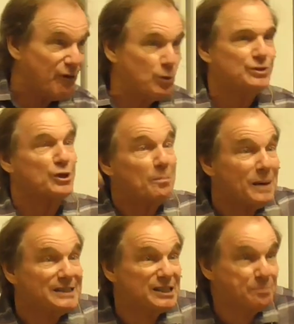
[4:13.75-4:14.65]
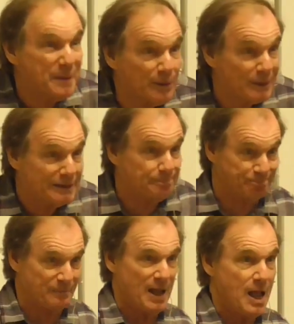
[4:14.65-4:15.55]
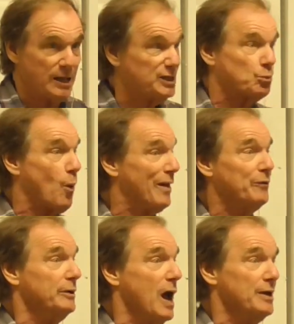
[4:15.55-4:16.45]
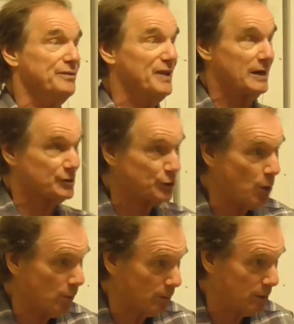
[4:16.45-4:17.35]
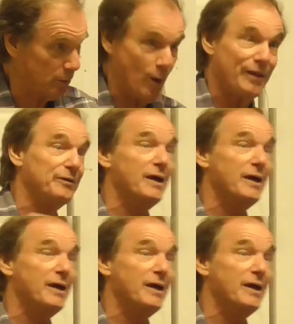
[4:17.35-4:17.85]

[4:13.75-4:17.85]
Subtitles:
focus on my spirit. Because whether or not you've got a soul, whether or